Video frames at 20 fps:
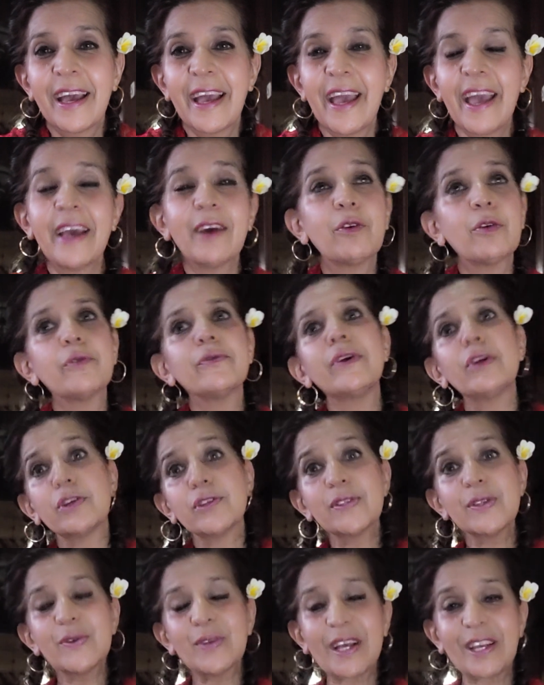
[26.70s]
or very
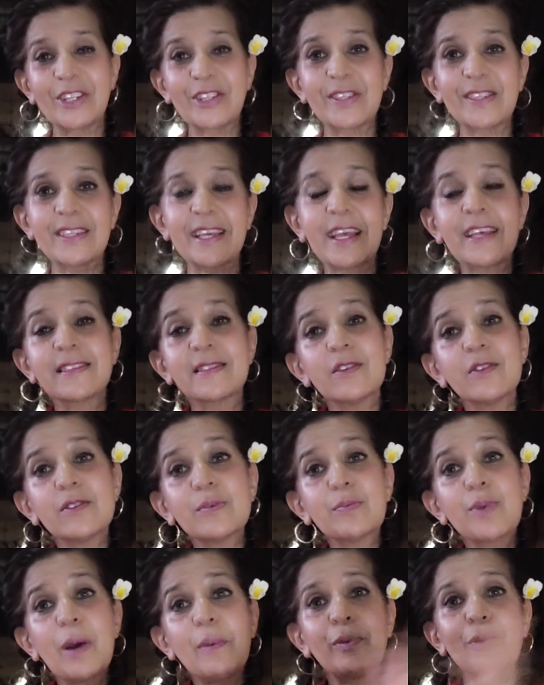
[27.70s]
soon, I should say. There's
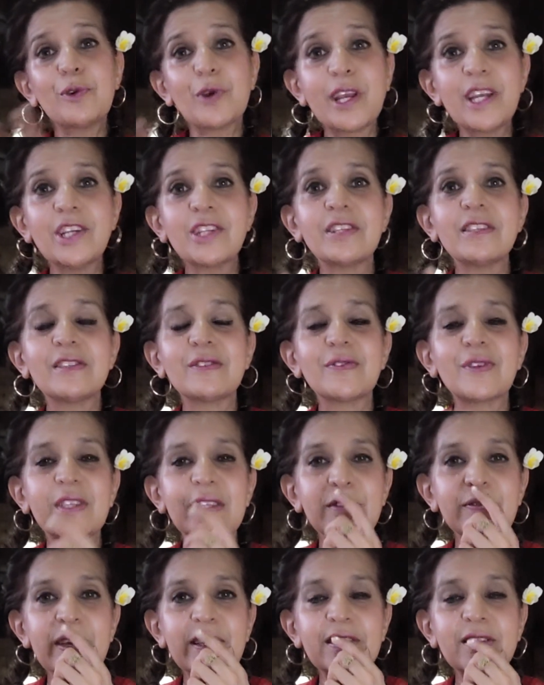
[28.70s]
preparations for
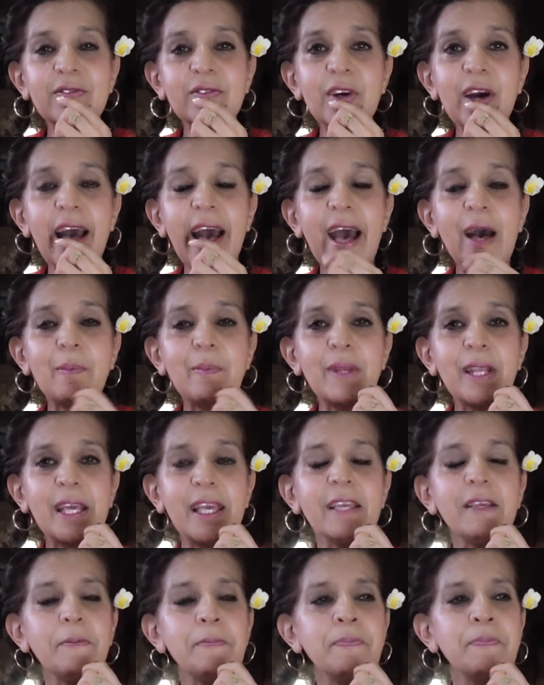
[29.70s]
this festival
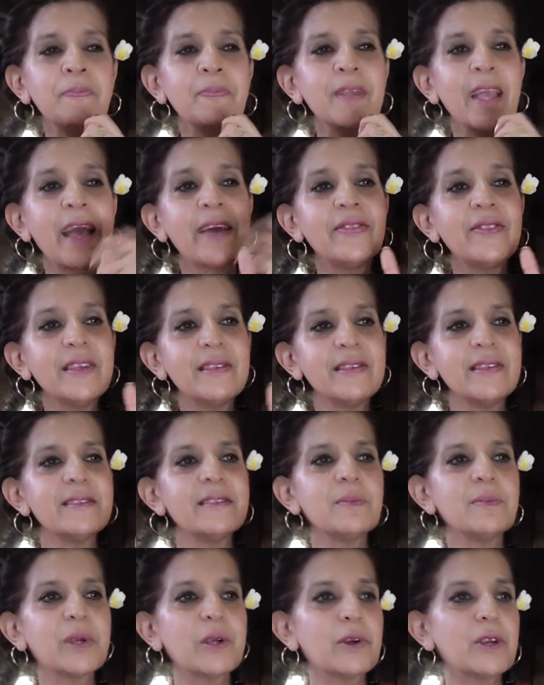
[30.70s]
happening. And this is
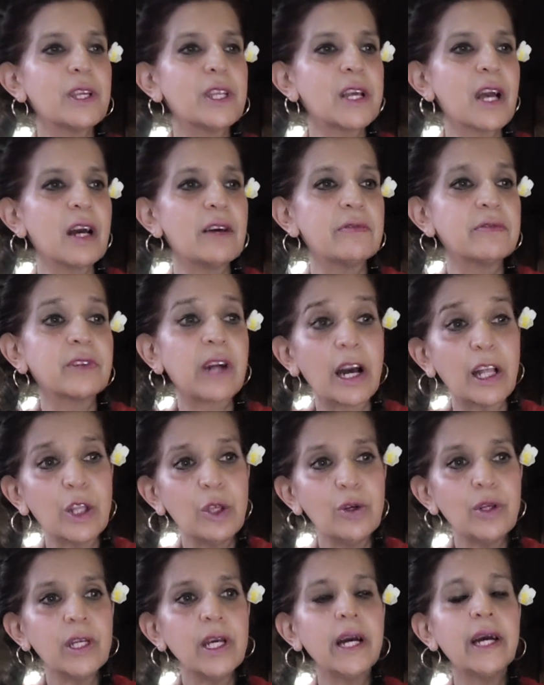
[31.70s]
the period of
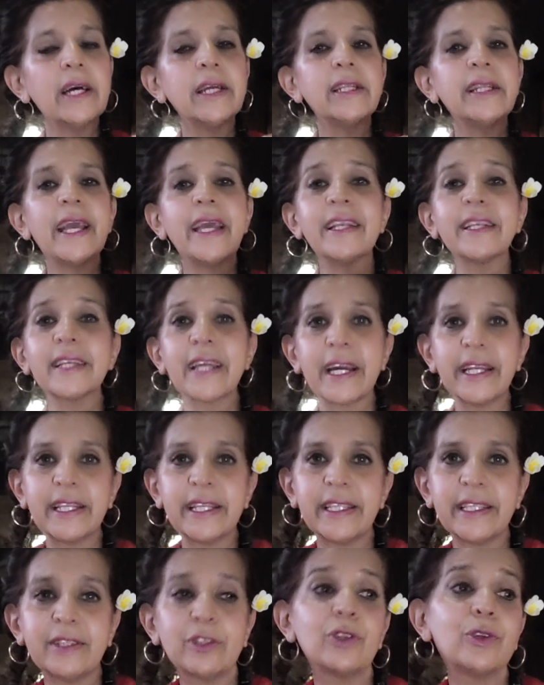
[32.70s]
Galungan and
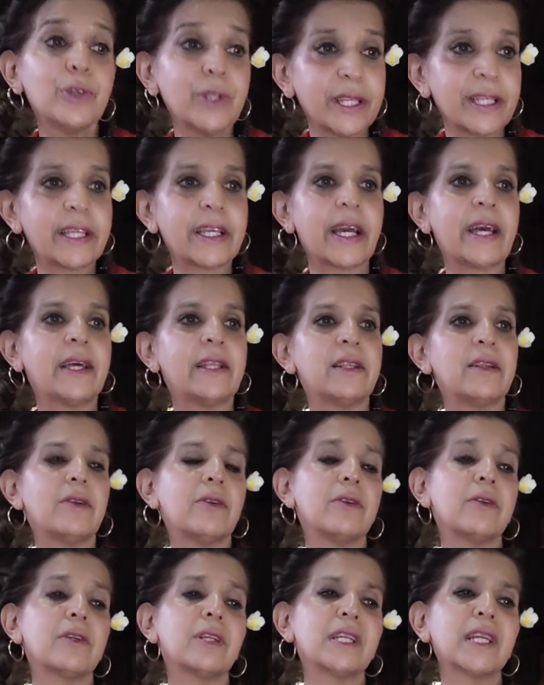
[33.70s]
Kuningan,
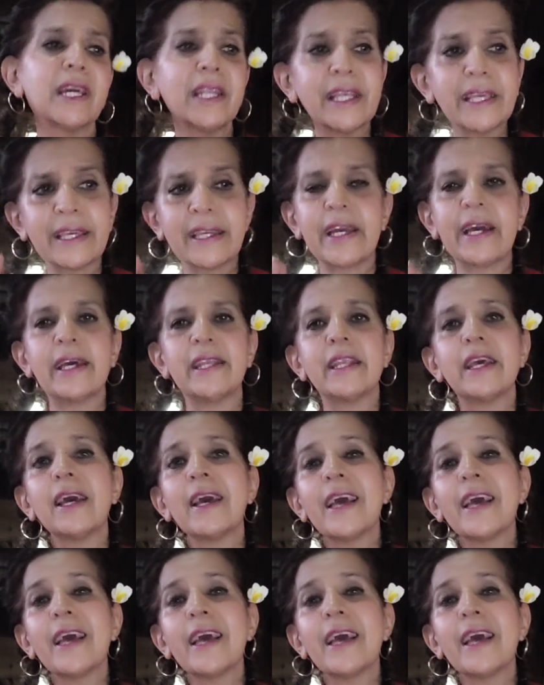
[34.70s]
or Kuningan.